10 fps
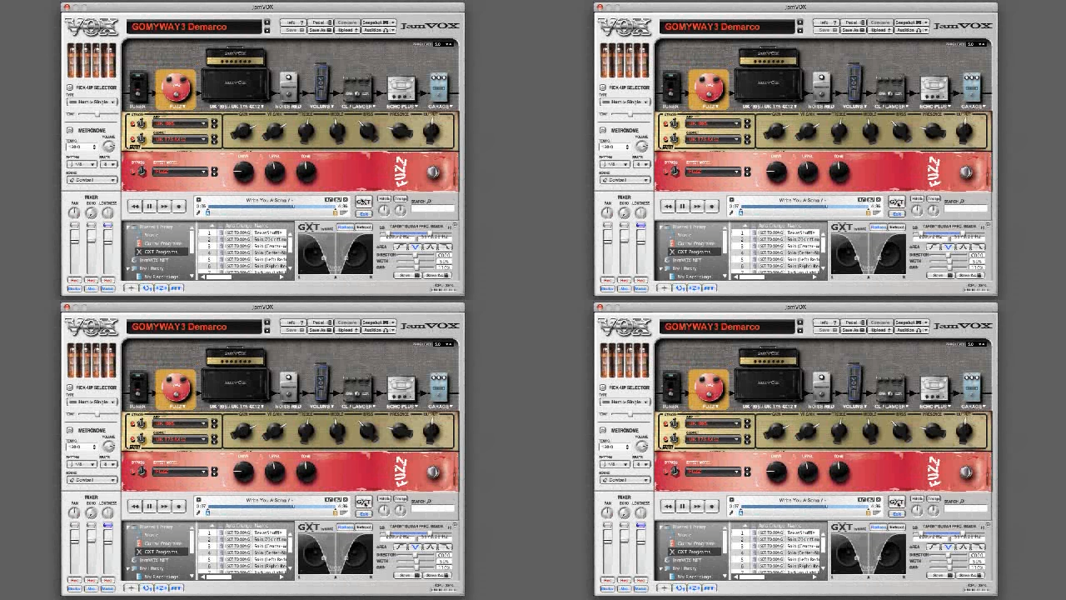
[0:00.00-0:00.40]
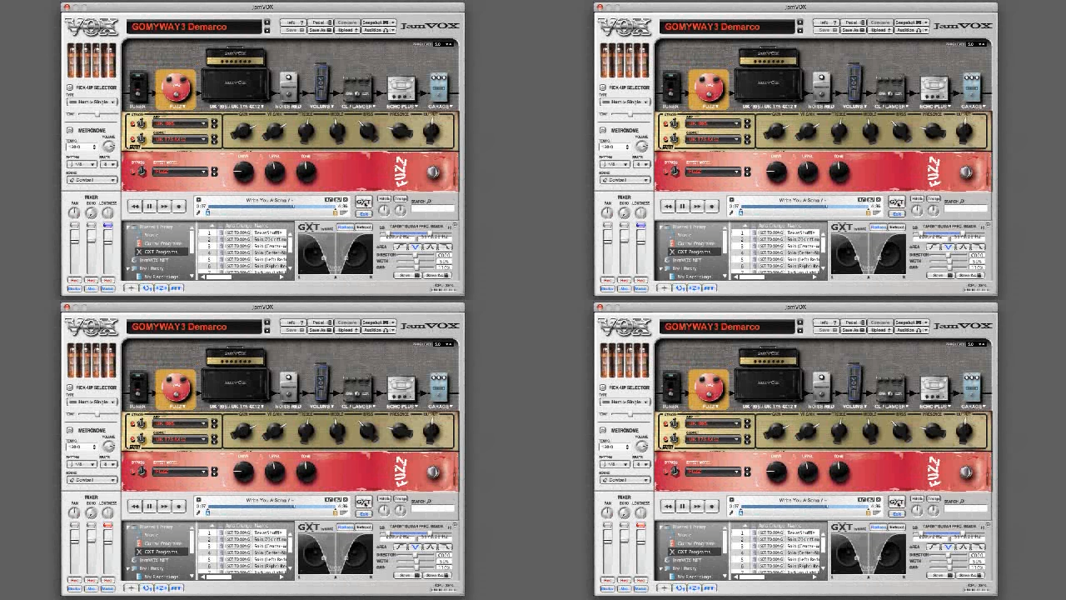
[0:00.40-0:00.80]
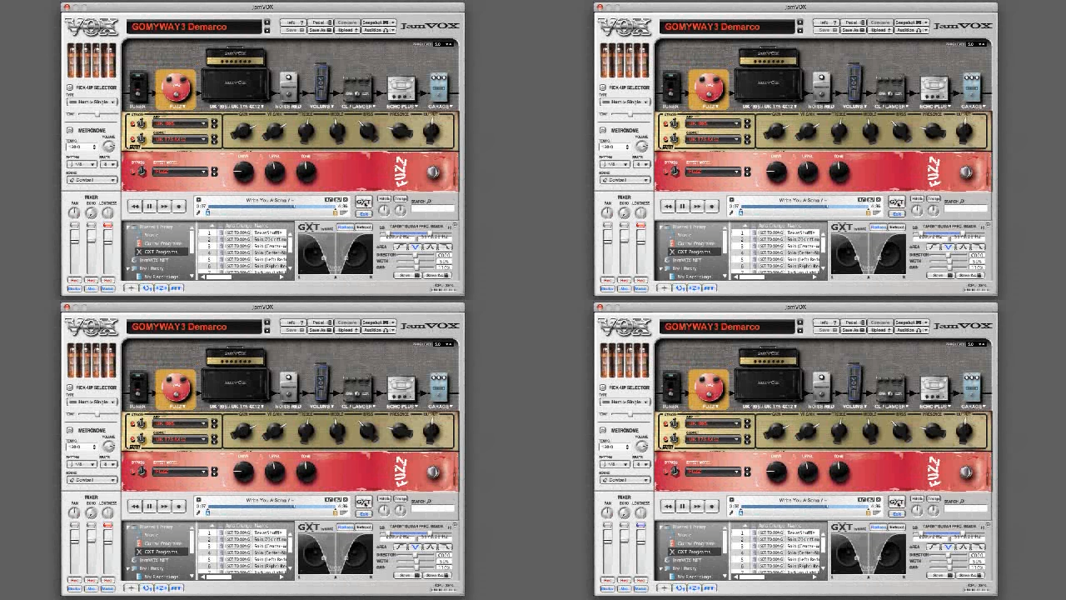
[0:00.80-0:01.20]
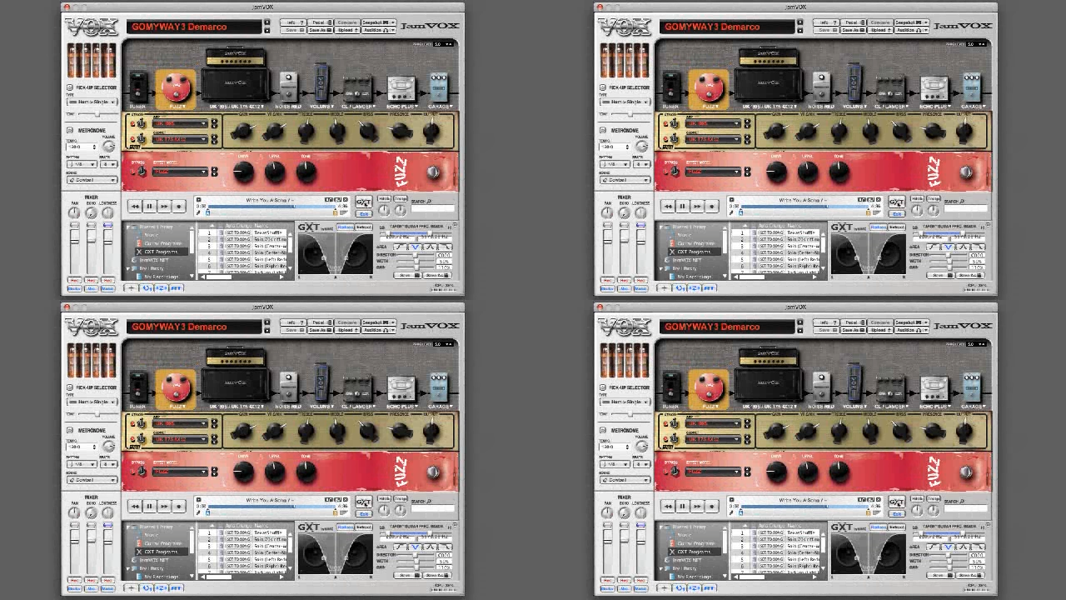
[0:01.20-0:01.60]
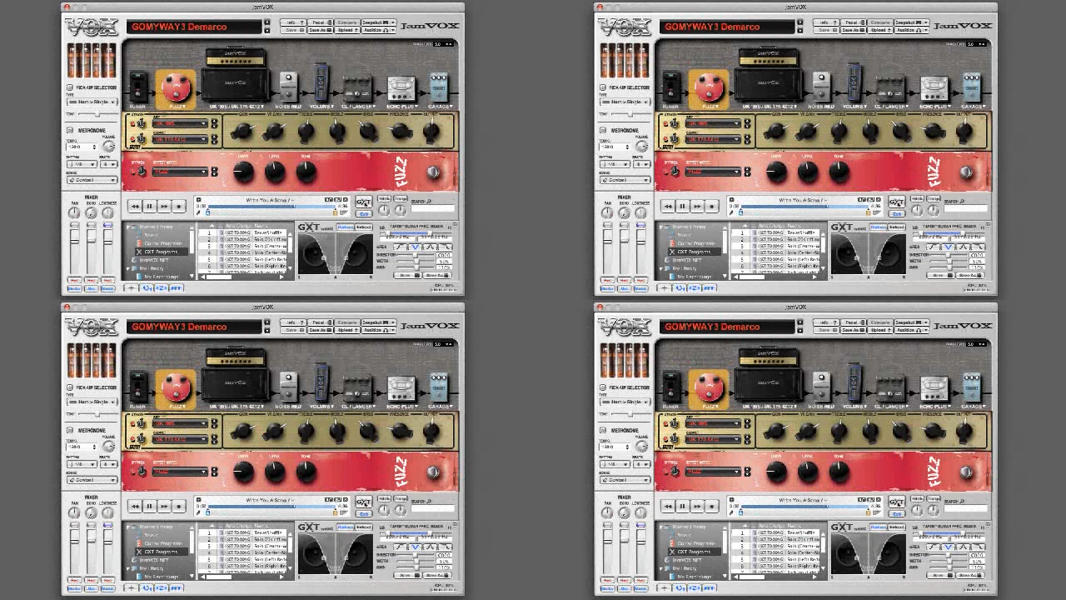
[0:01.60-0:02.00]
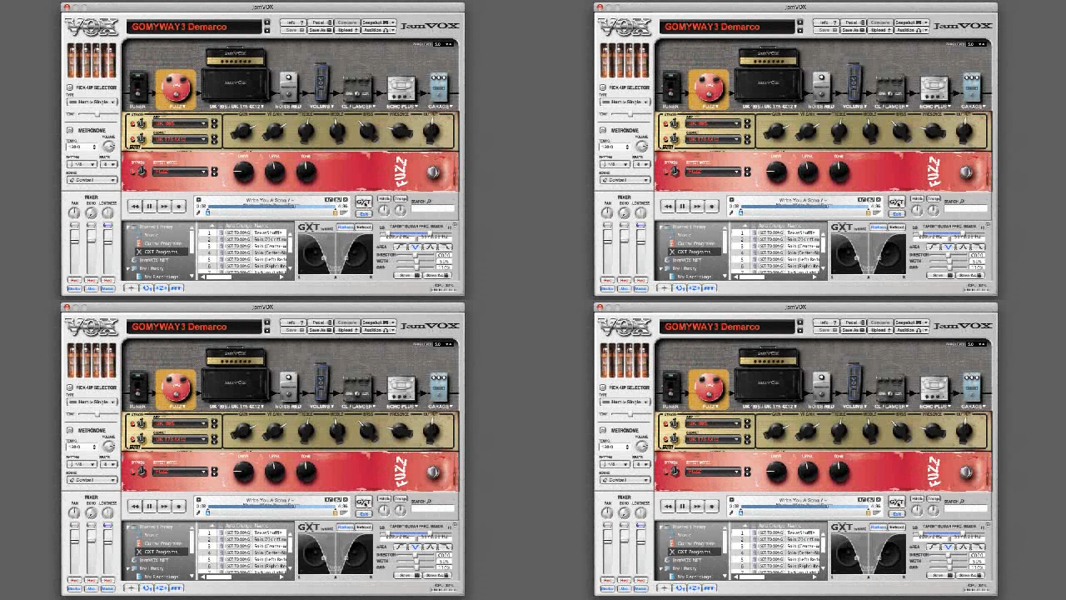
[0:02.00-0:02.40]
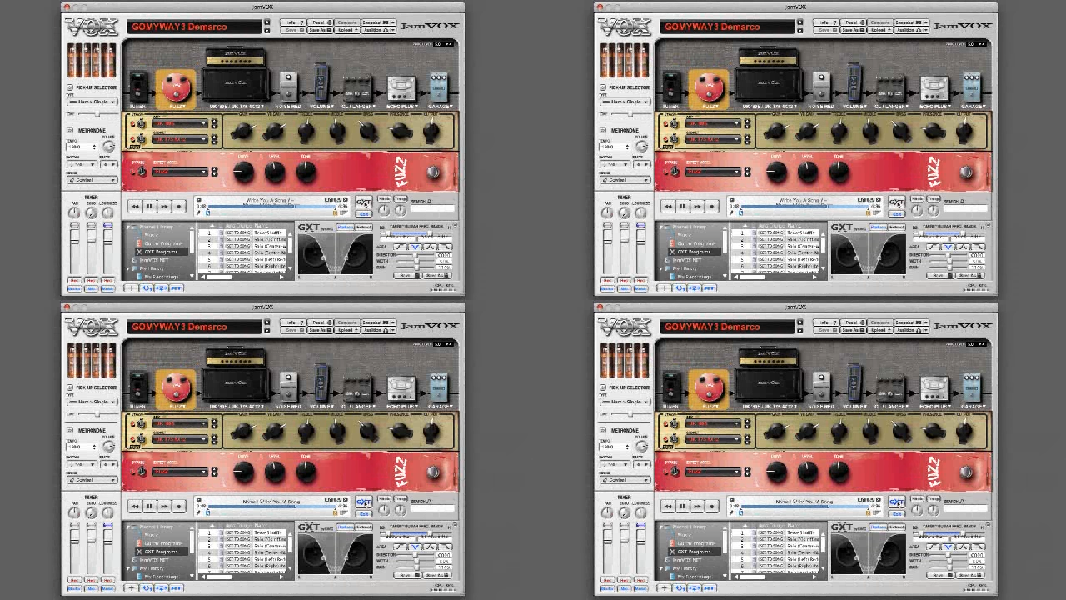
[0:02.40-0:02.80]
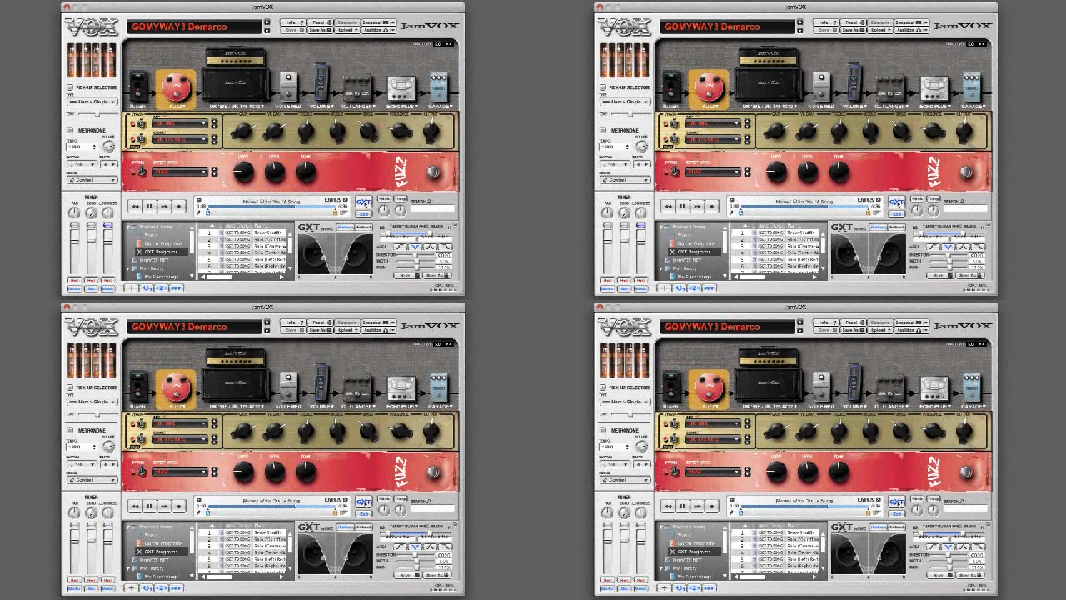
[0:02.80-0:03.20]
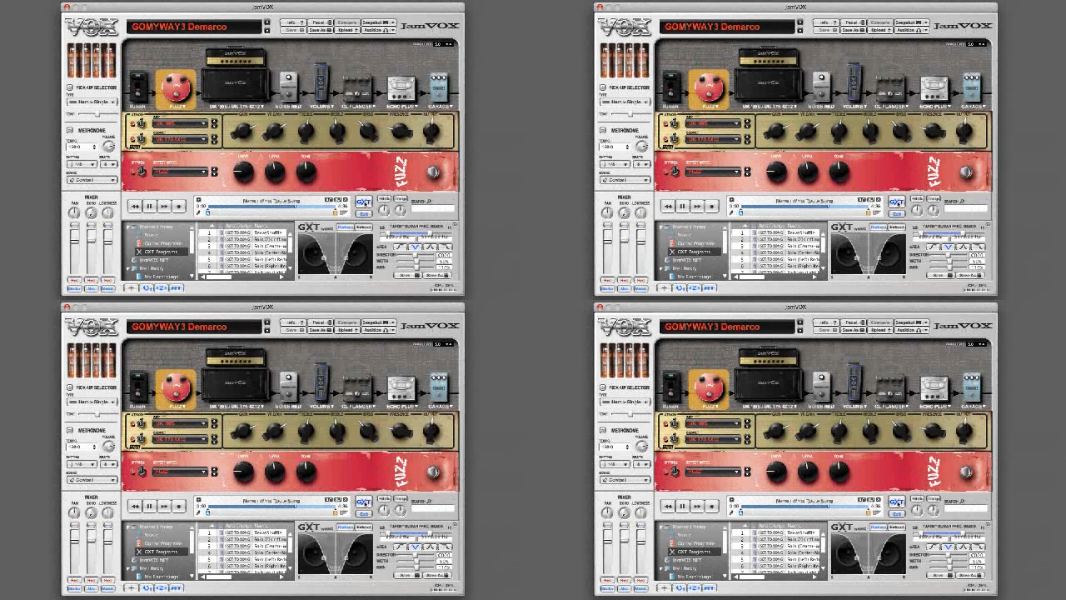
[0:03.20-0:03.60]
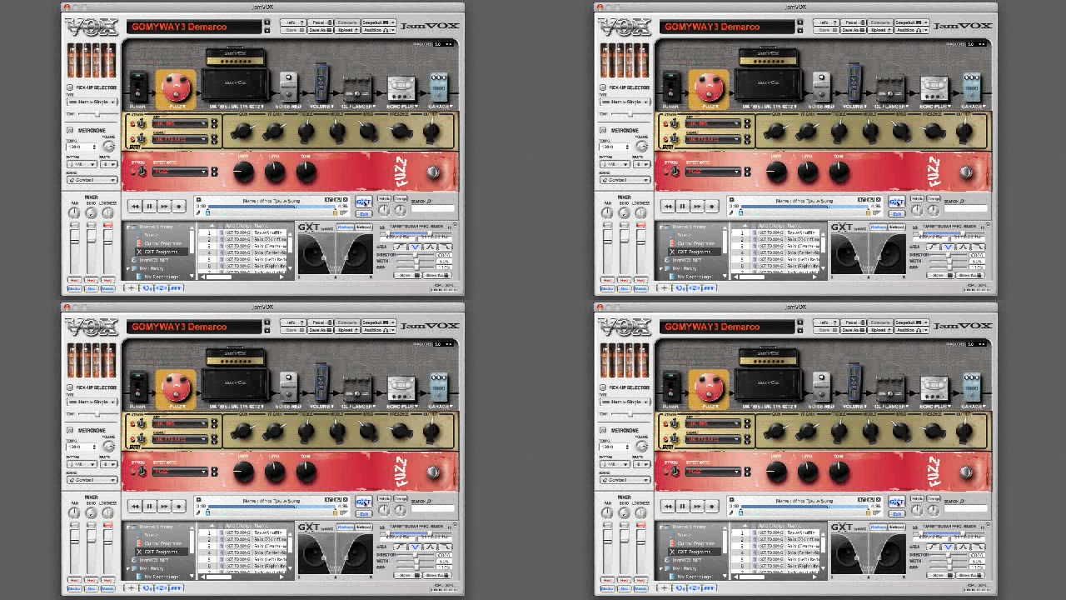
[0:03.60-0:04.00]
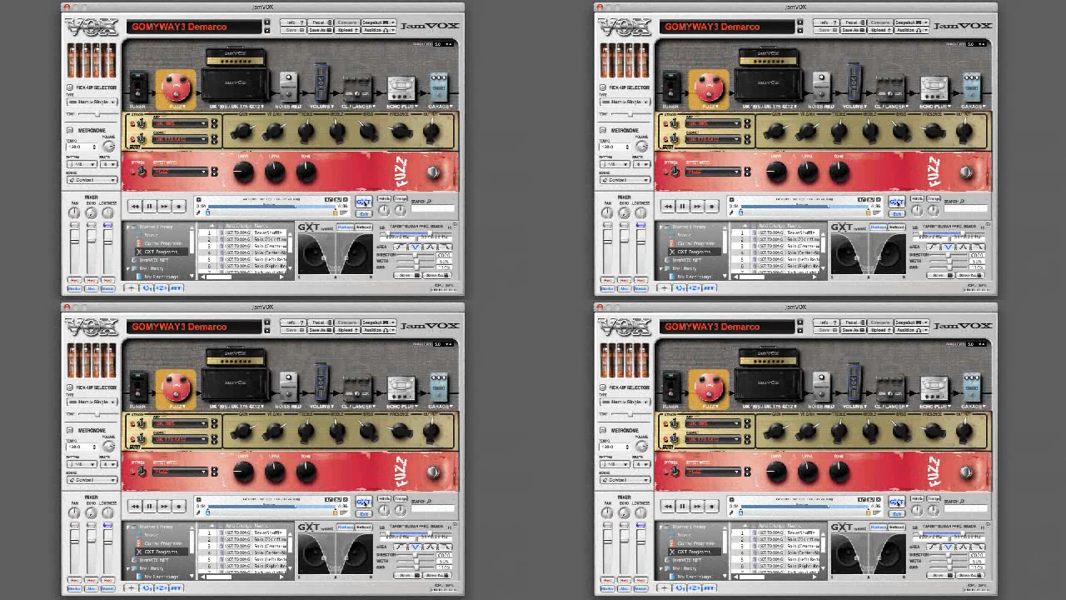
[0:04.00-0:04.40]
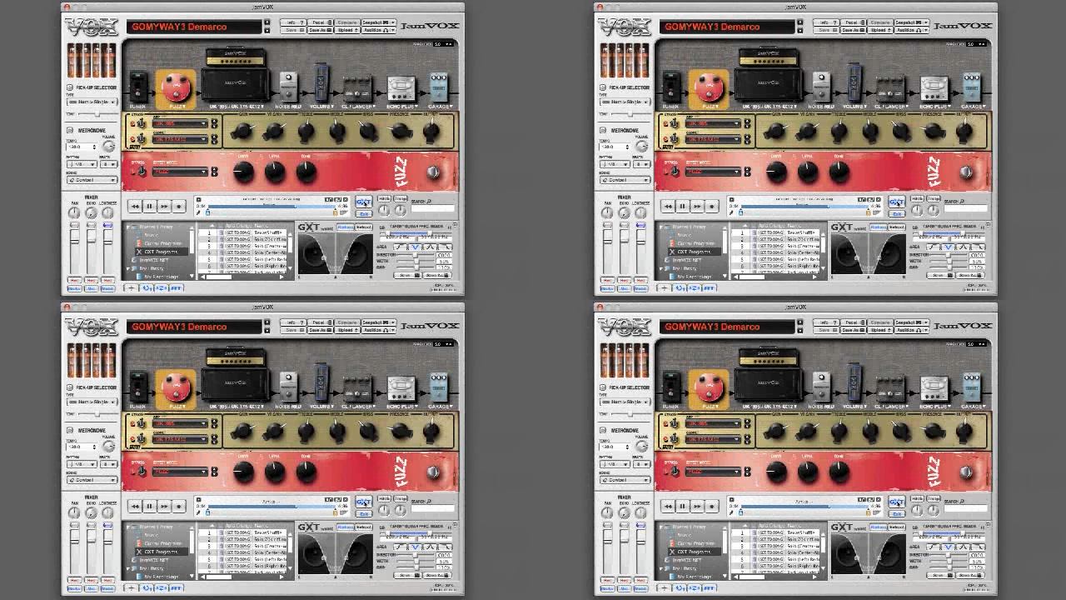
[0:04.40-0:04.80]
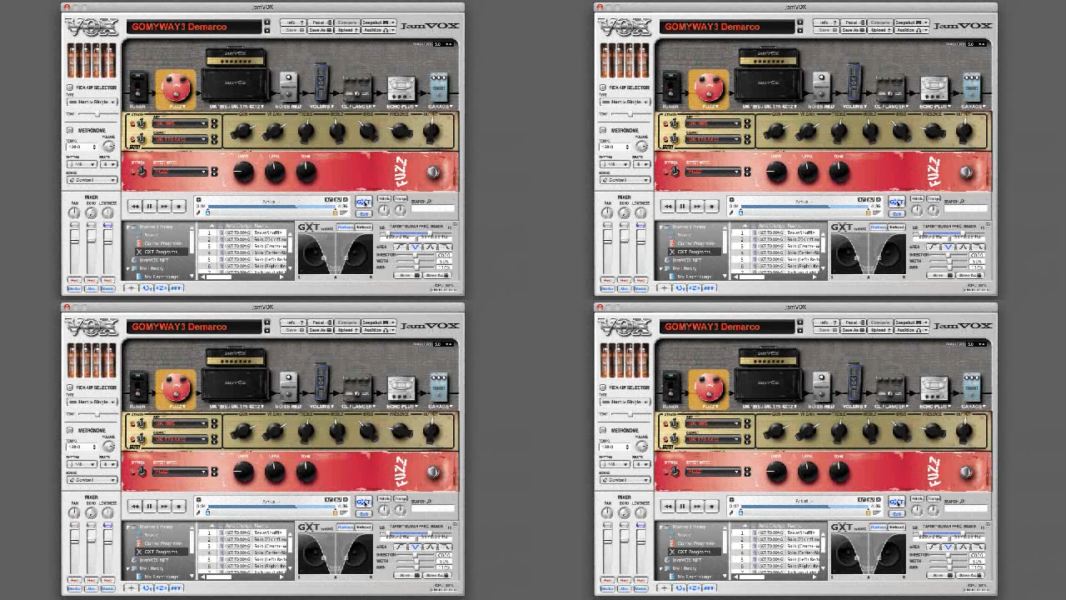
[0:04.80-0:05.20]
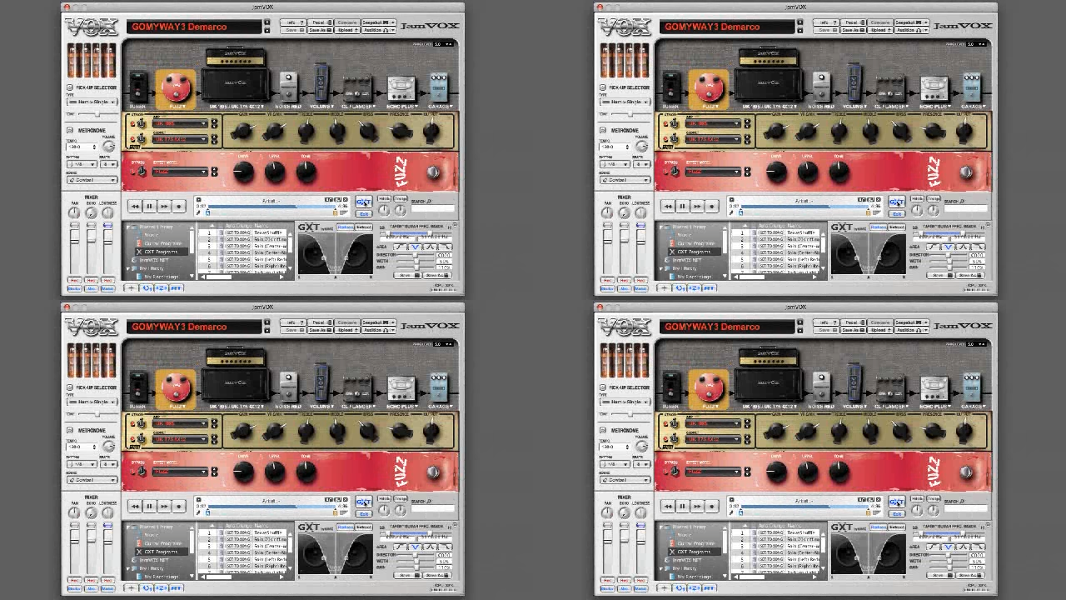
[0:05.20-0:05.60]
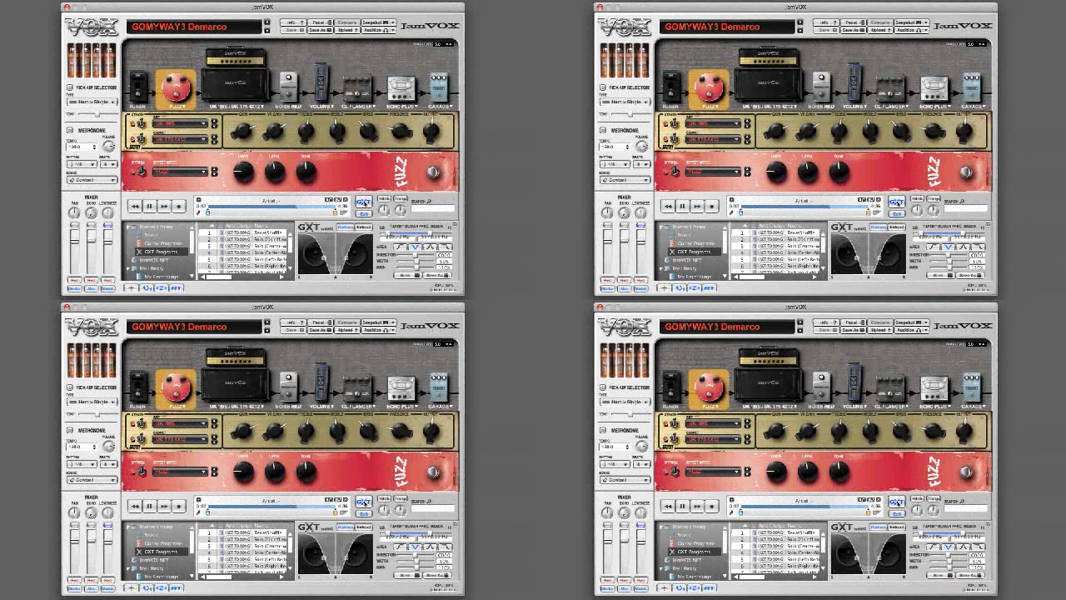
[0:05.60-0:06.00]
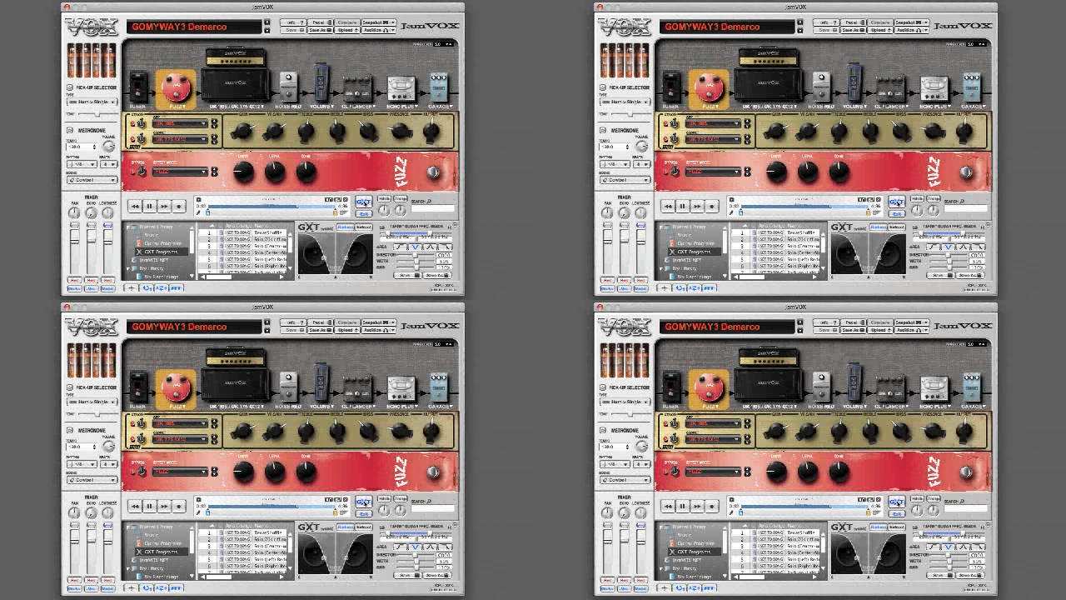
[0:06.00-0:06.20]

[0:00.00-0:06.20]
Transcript: No face is visible, so there are no lips to read.